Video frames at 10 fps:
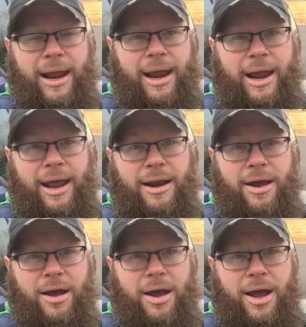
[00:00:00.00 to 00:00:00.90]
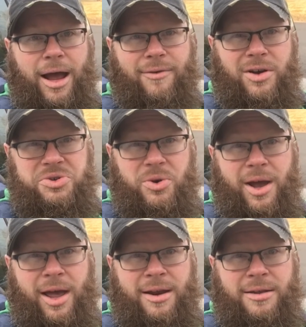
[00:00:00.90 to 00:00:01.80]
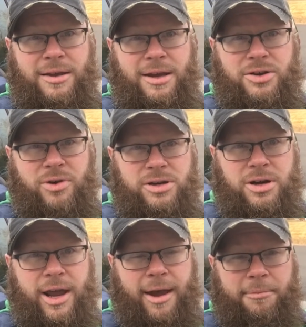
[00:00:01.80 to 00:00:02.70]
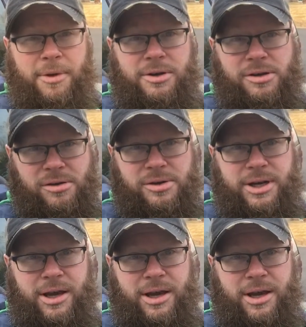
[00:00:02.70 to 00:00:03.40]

And I've also got the treasure camp to